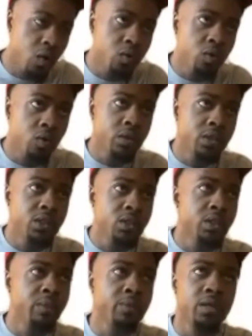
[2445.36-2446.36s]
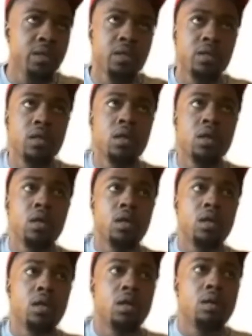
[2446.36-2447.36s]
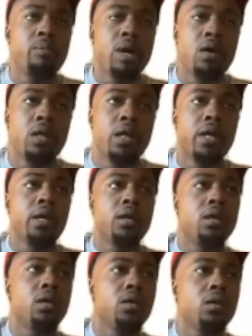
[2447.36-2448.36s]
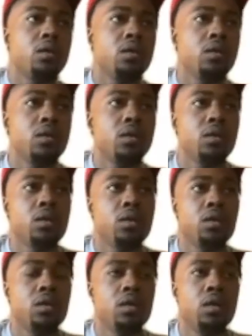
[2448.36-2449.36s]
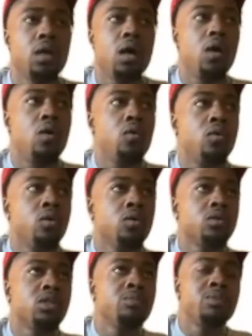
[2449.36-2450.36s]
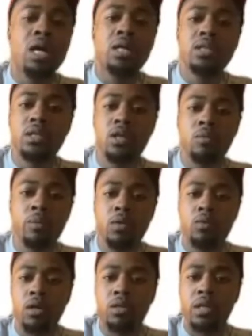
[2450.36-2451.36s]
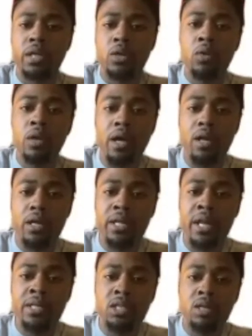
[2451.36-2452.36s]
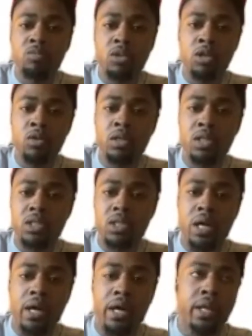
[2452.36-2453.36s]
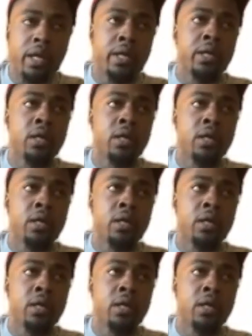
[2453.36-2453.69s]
know. It's just something about like, I don't know. Sometimes it don't be worth it. You gotta, and that's up to you to decide like,